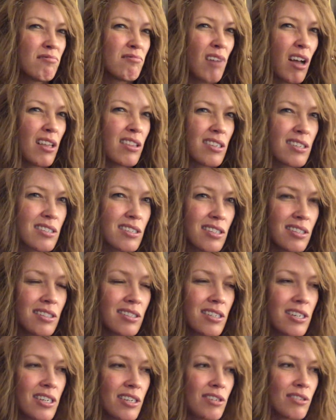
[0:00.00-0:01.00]
authentic
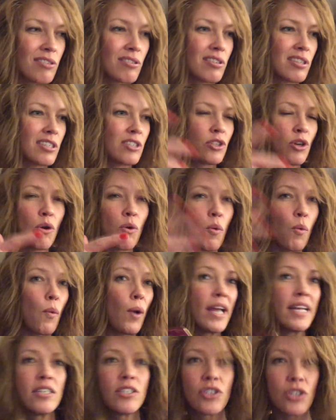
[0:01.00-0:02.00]
to you then don't
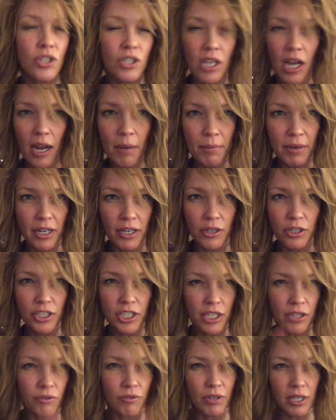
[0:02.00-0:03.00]
waste your time and
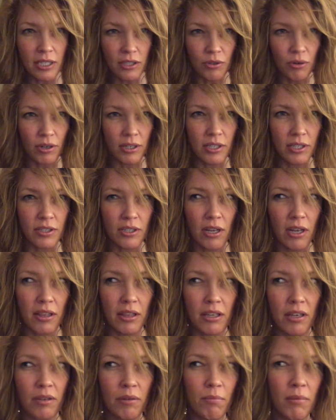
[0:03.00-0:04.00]
energy and resources on
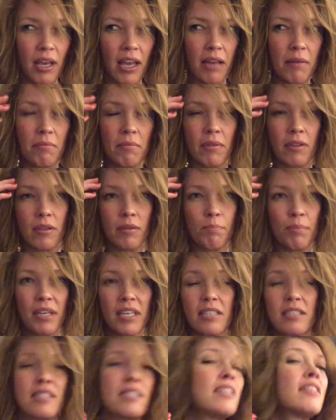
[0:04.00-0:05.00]
them and
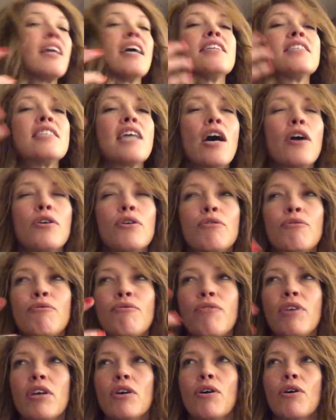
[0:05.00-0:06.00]
because then that's how you
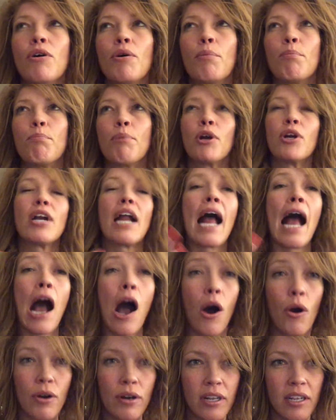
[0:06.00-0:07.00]
feel burnt
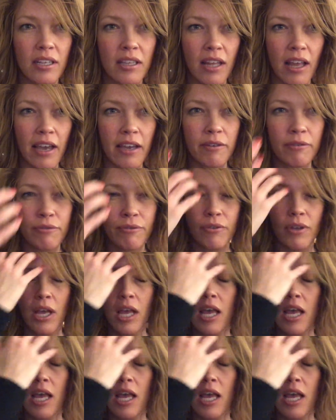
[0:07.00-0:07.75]
out in life